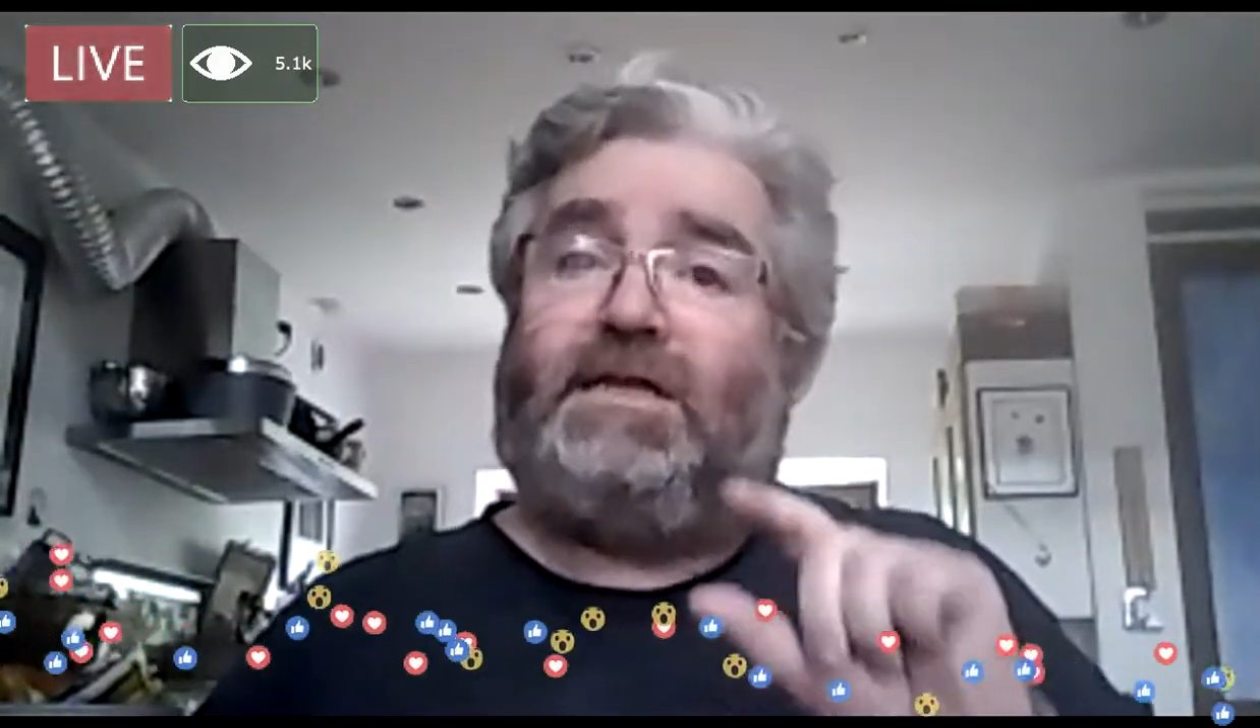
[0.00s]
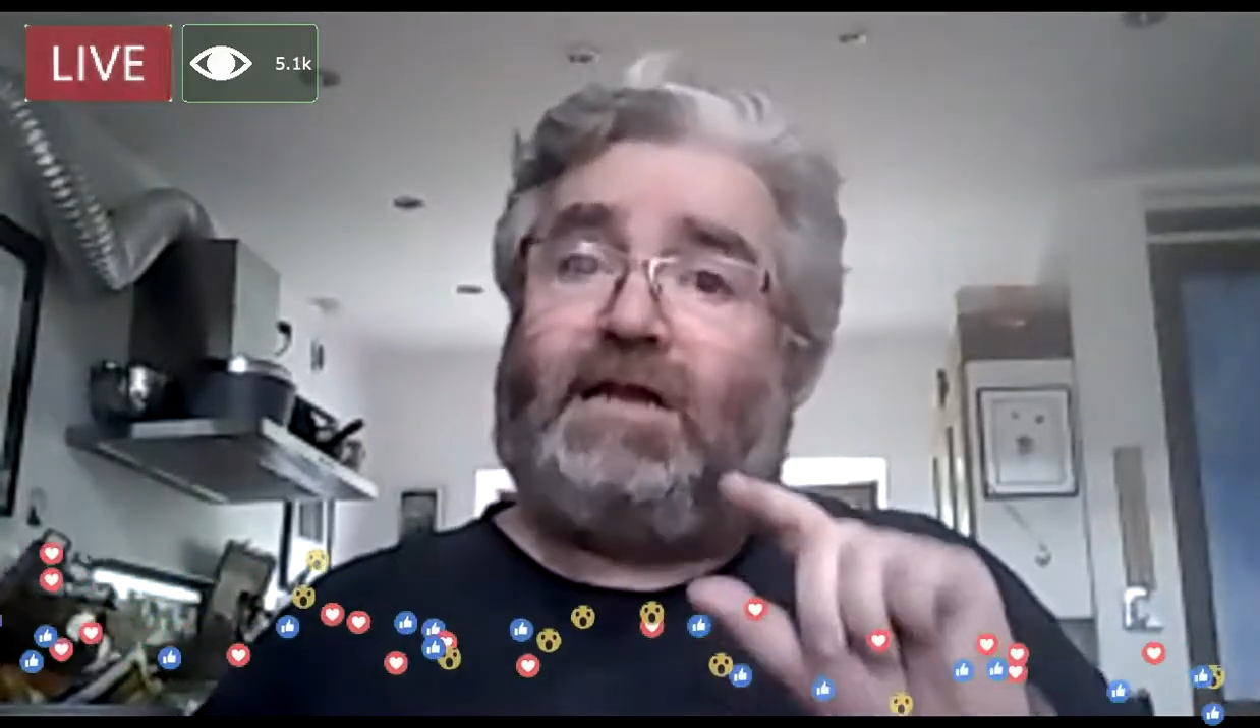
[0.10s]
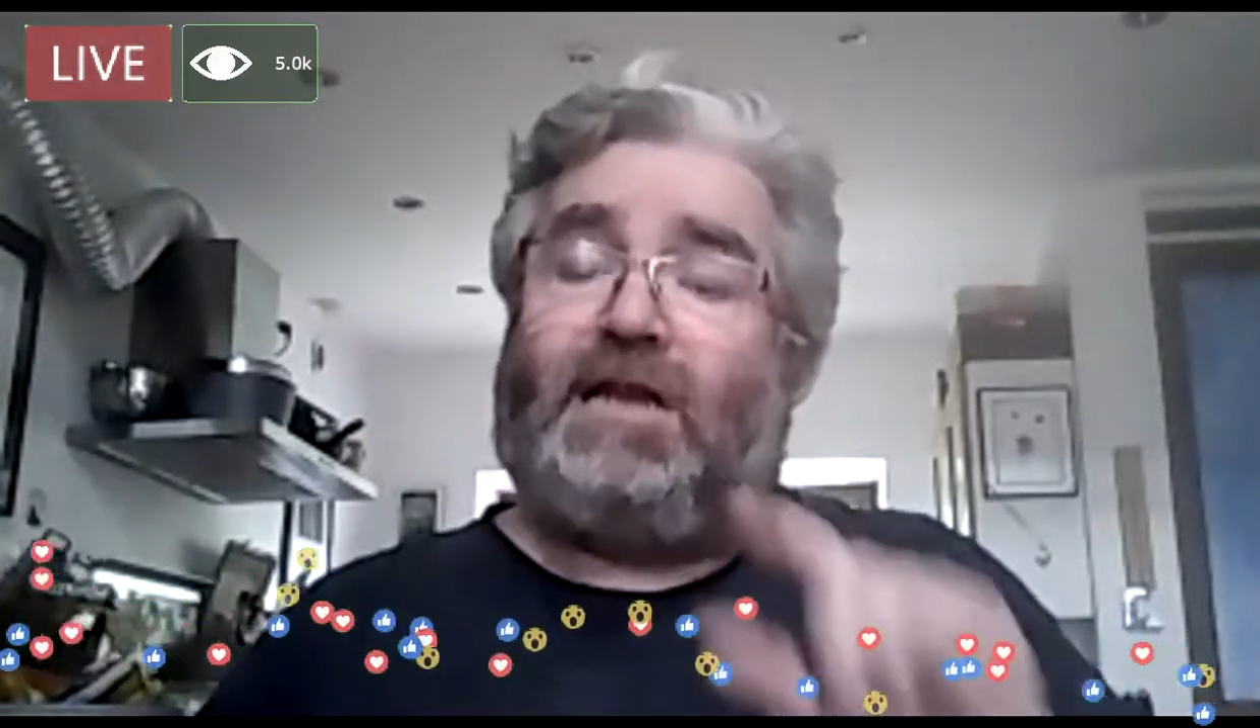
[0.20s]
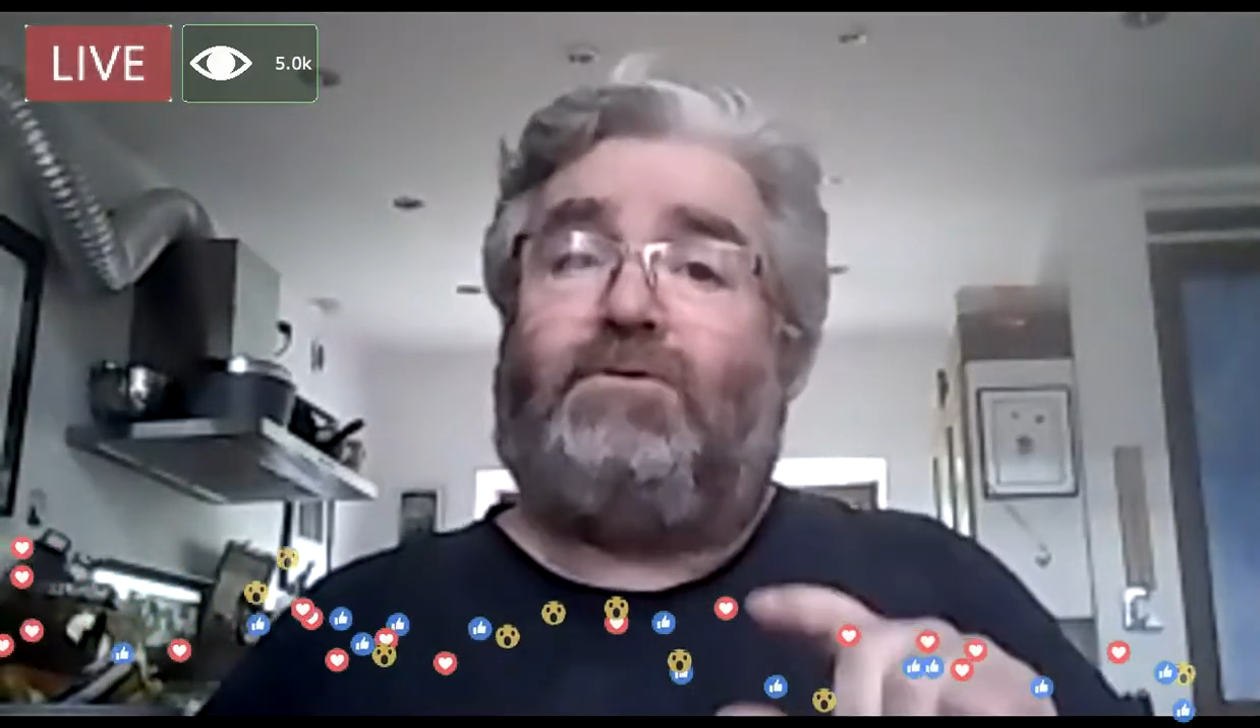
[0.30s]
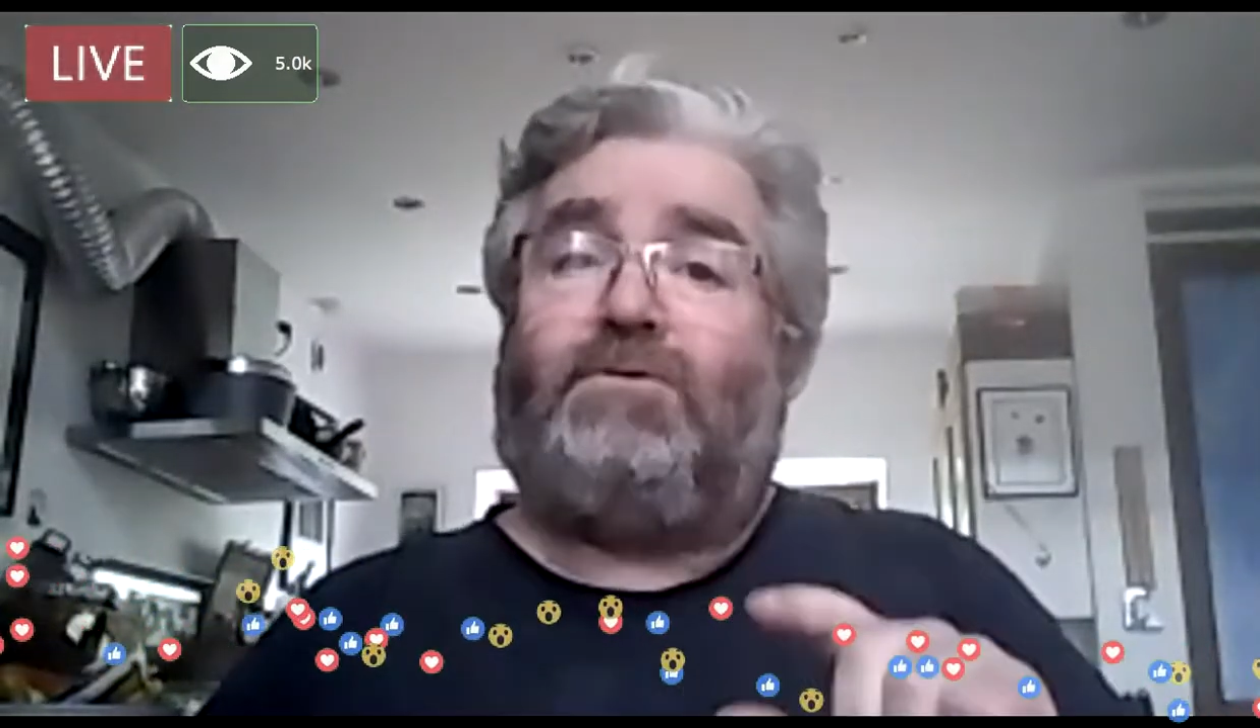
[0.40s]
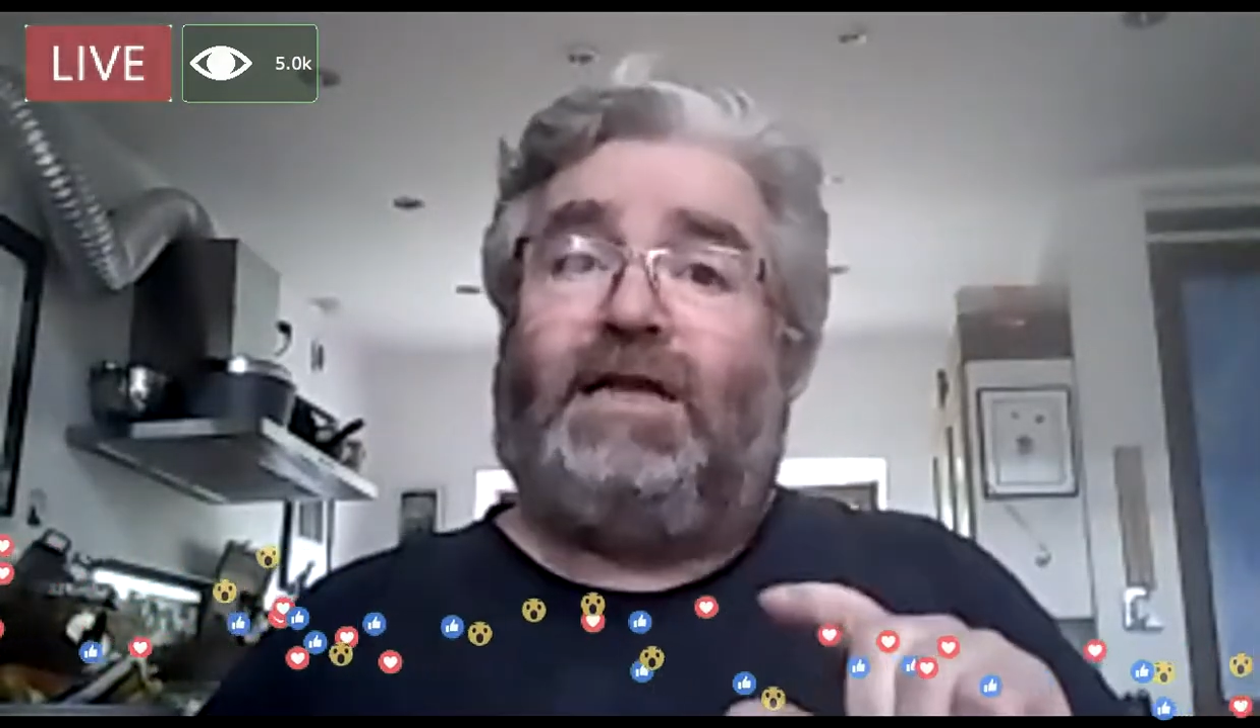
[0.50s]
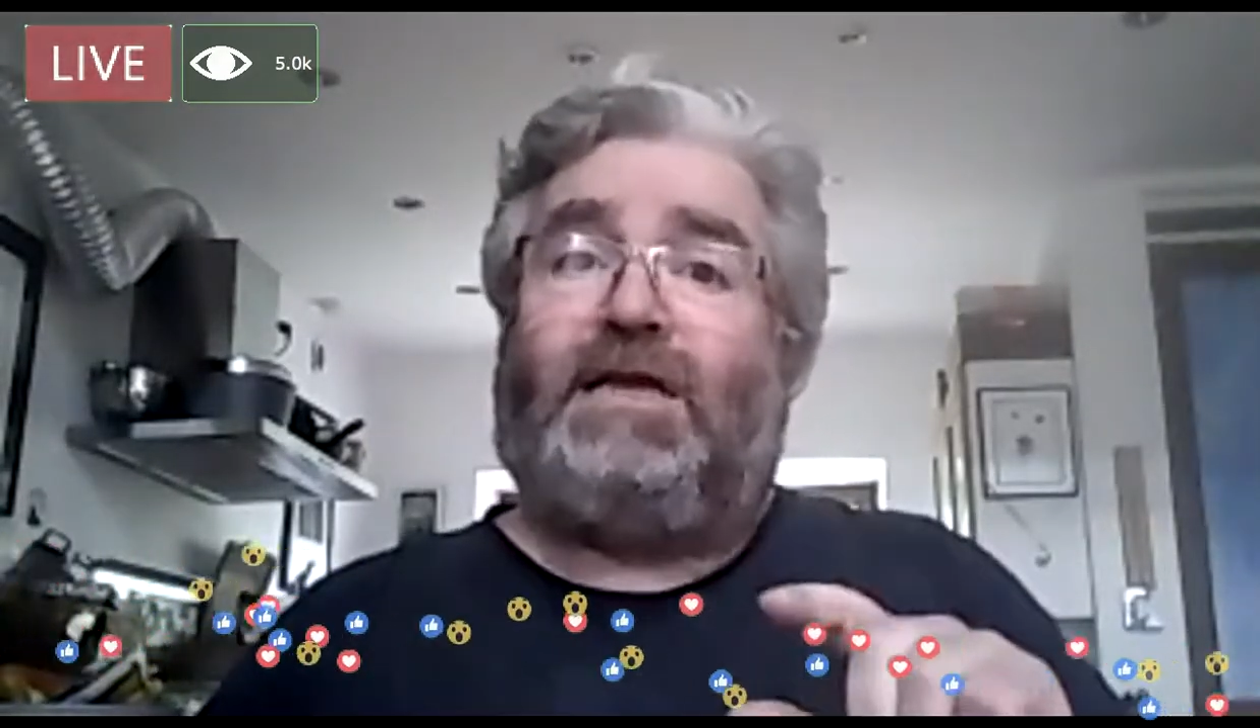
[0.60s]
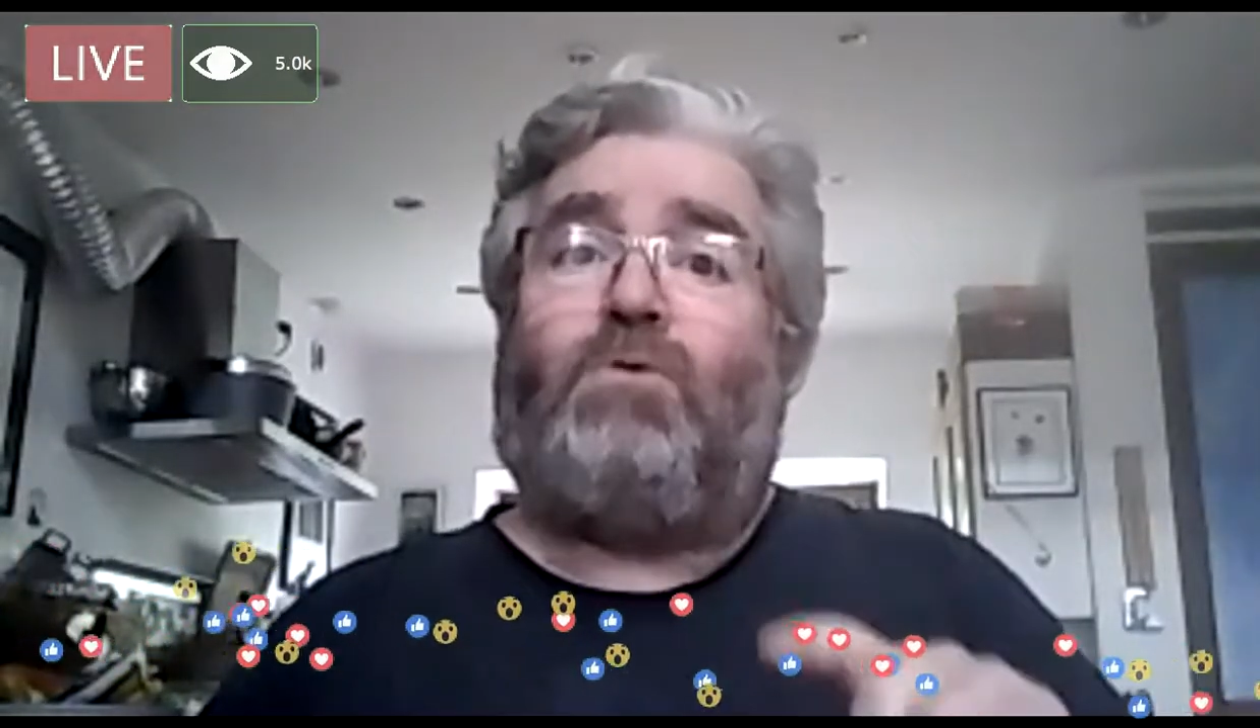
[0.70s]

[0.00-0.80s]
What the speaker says: click on the link,